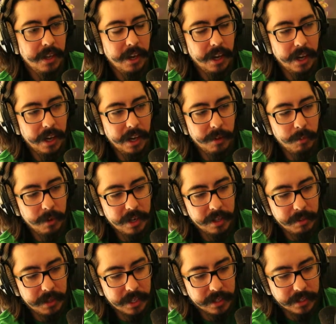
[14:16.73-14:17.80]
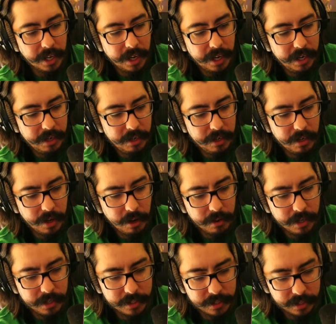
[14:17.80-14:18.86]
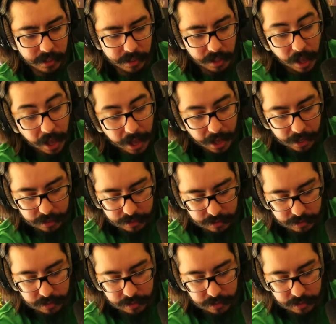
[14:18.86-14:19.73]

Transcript: One of the things I notice a lot